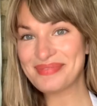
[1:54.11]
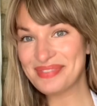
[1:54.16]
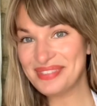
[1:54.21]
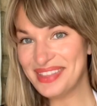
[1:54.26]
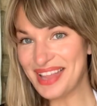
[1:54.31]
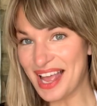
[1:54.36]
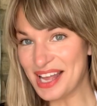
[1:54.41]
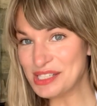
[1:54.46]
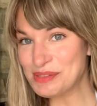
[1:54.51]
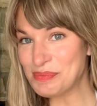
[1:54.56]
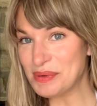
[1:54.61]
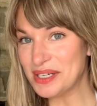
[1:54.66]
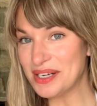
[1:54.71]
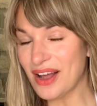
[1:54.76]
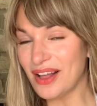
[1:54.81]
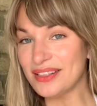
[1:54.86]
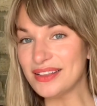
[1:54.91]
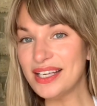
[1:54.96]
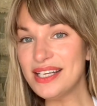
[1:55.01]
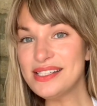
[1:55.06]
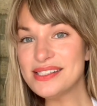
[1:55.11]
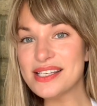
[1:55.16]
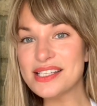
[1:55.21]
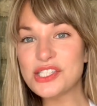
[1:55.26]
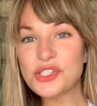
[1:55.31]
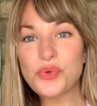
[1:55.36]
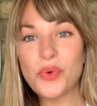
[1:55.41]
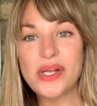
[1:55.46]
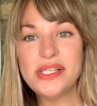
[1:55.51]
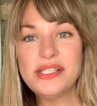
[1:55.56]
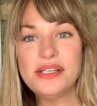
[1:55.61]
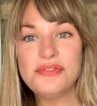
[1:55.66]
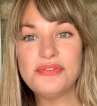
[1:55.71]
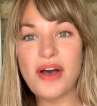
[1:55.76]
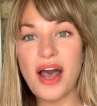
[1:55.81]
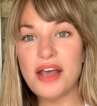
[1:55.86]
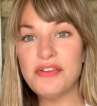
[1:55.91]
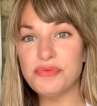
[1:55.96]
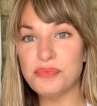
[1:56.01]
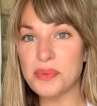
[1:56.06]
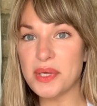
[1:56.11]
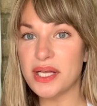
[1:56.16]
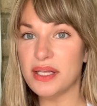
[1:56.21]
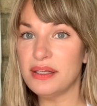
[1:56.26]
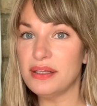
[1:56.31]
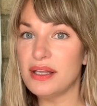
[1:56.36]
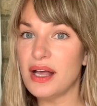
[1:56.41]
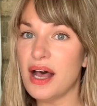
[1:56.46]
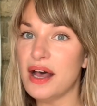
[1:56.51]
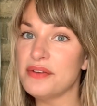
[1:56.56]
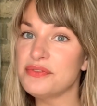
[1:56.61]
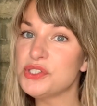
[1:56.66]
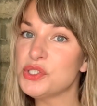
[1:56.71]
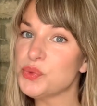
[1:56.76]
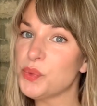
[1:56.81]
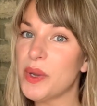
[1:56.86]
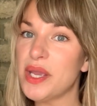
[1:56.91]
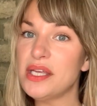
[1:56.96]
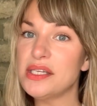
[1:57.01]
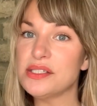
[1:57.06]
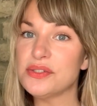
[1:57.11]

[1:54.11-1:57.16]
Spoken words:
Last but not least is 25 ml of sweet